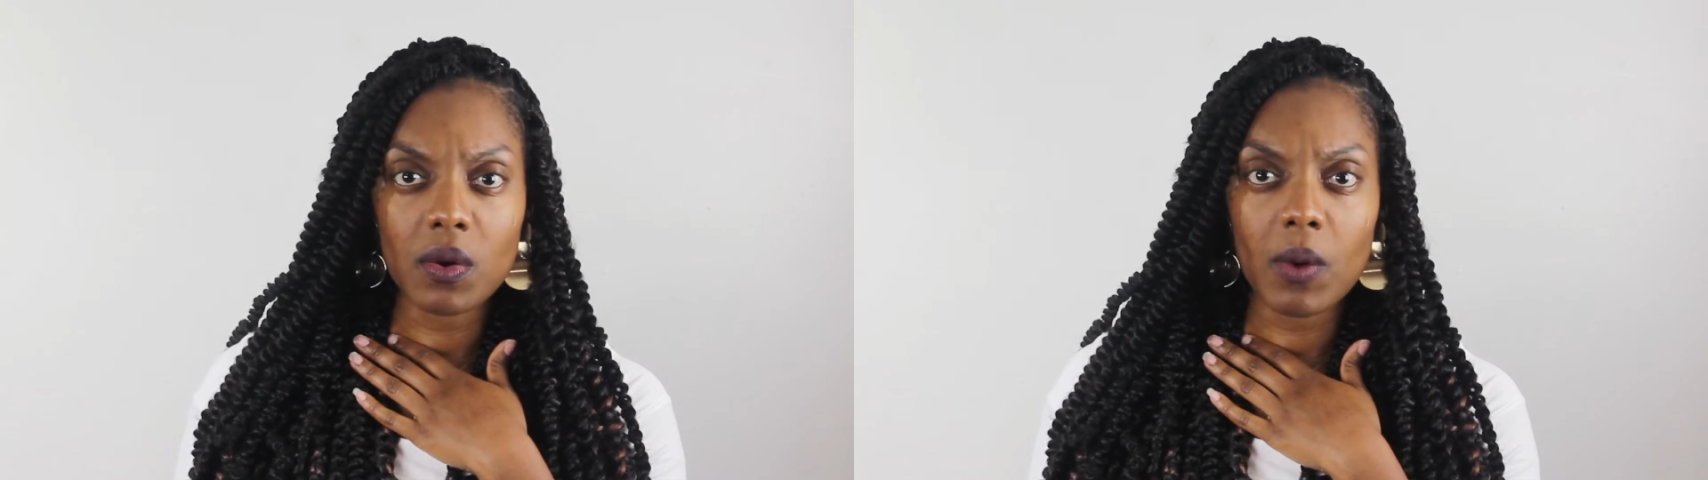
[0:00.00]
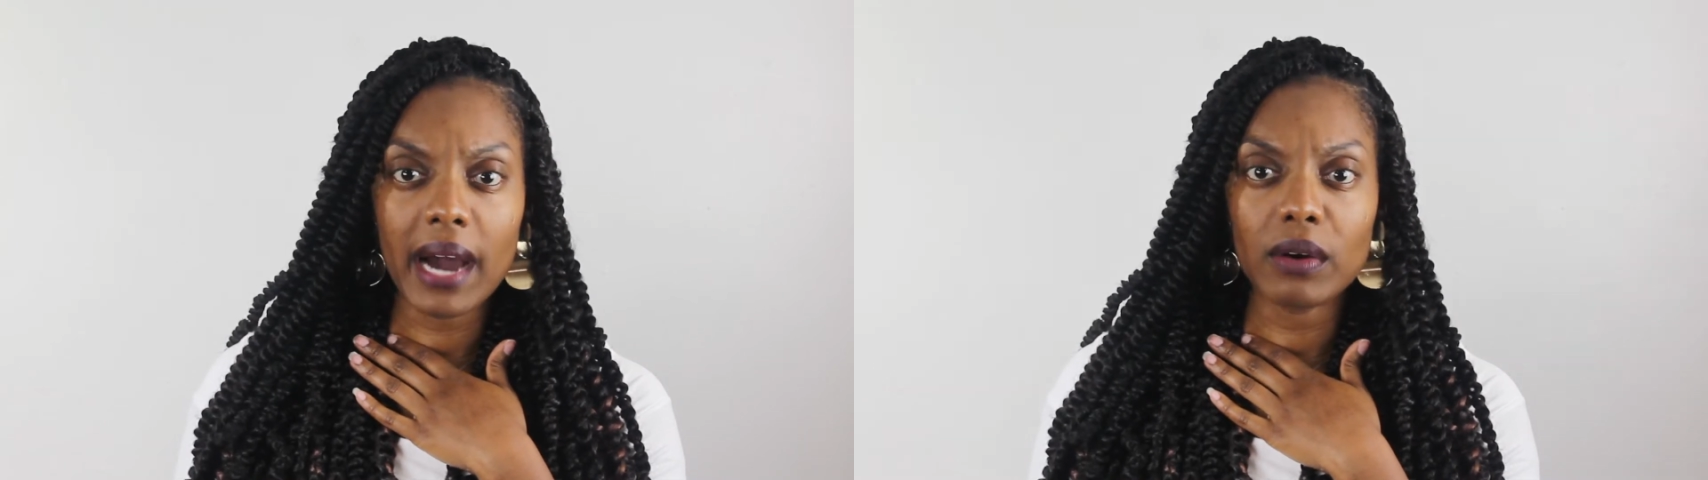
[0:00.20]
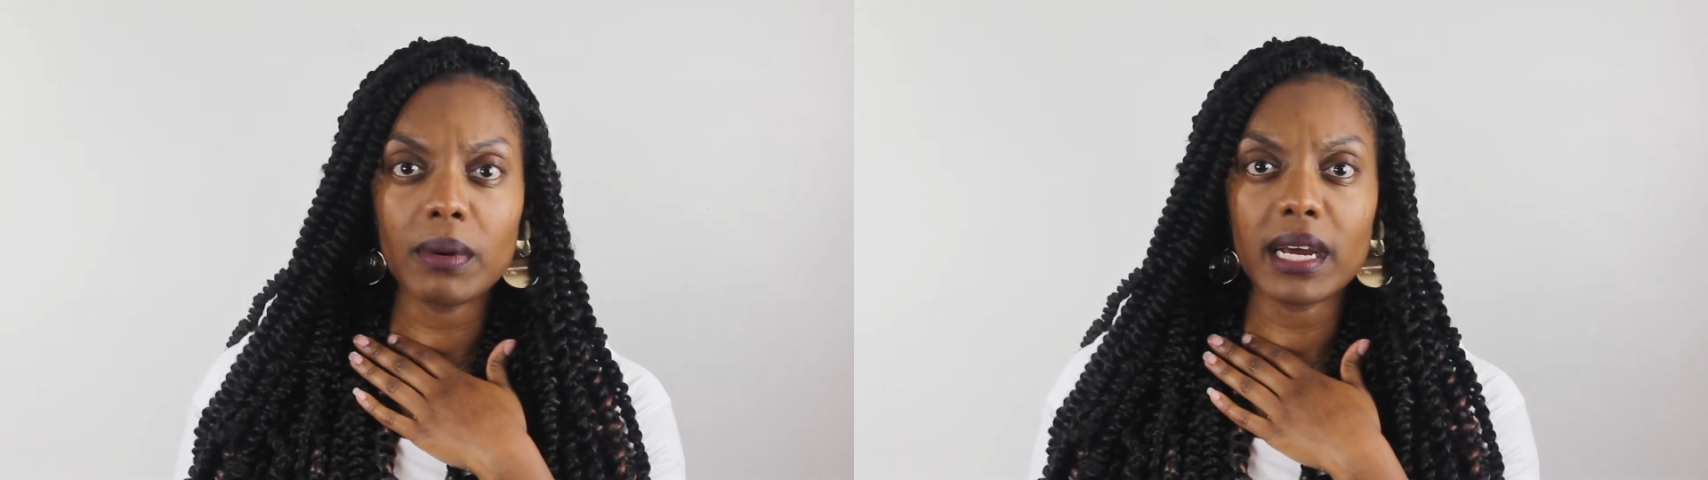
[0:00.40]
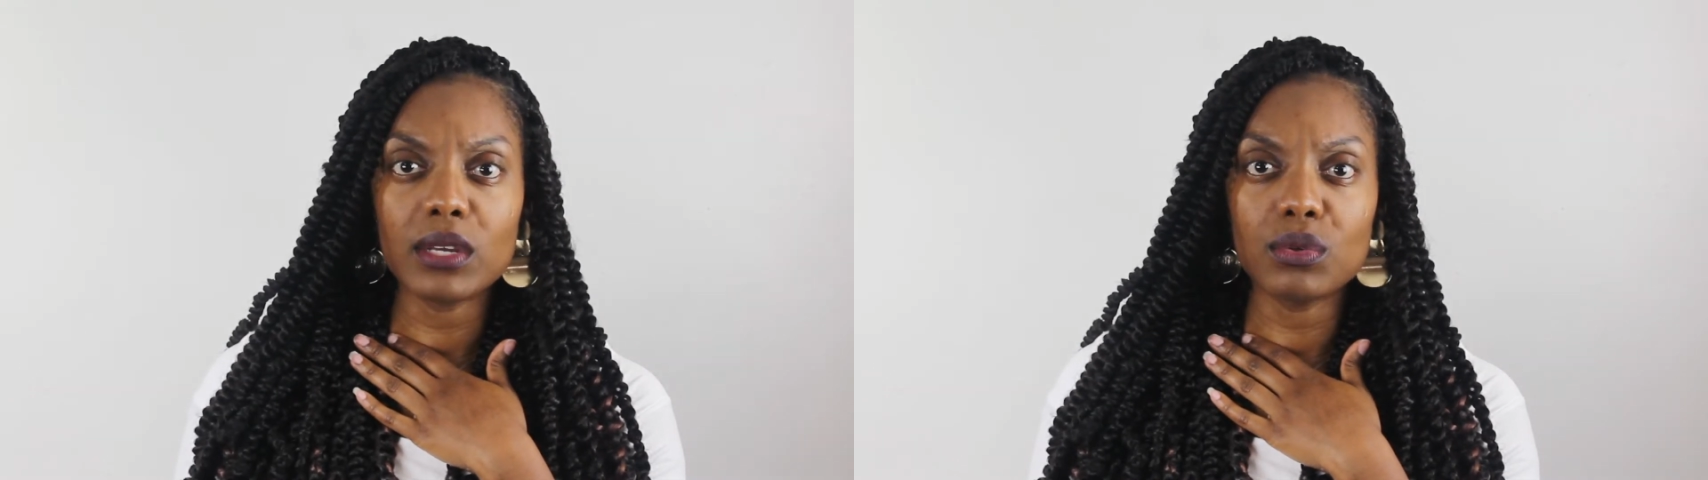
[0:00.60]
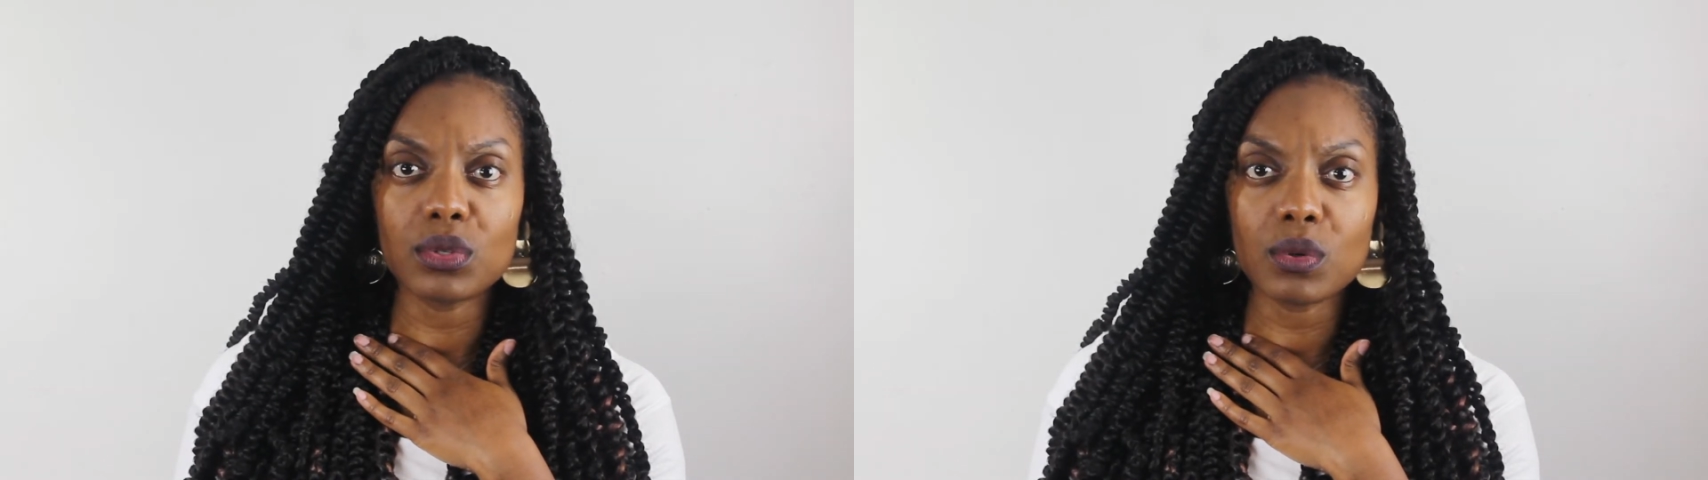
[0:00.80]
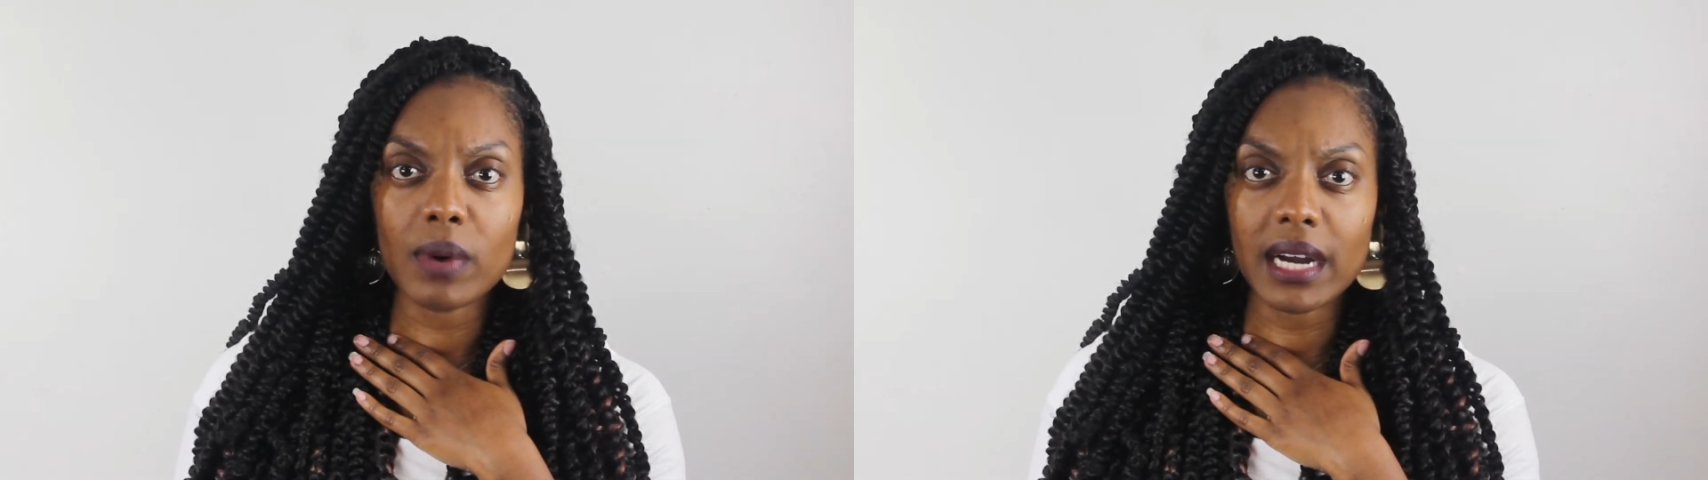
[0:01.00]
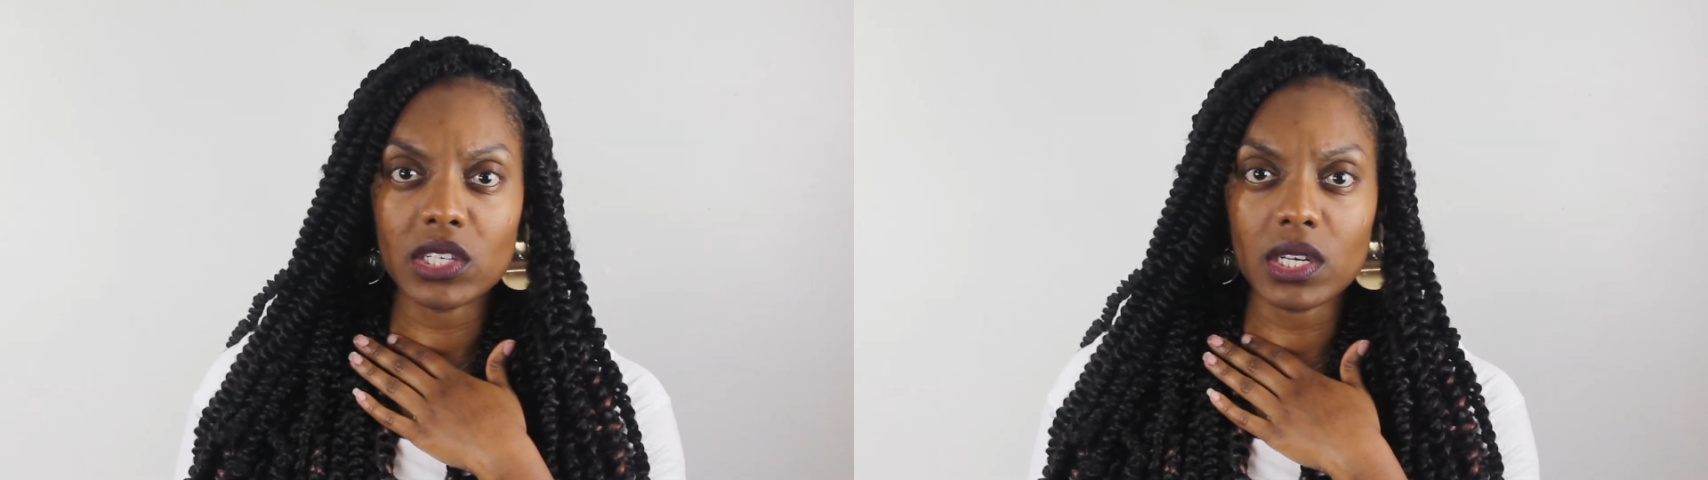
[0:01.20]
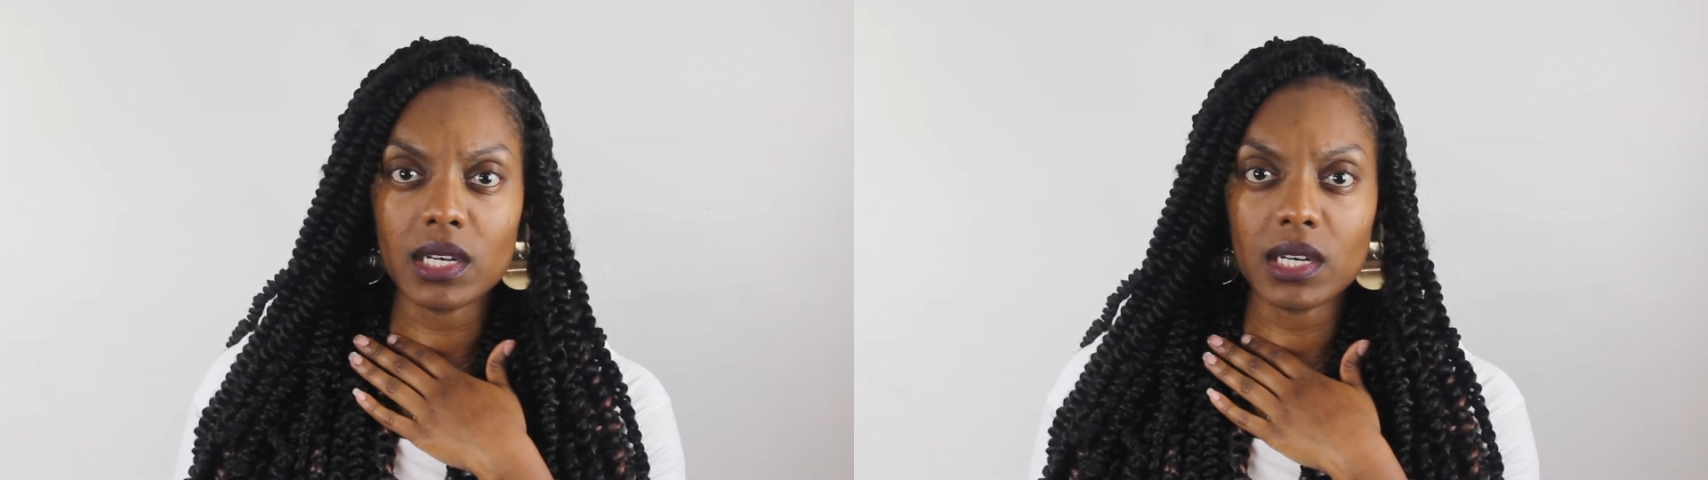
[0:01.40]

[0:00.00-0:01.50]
while, but I used to watch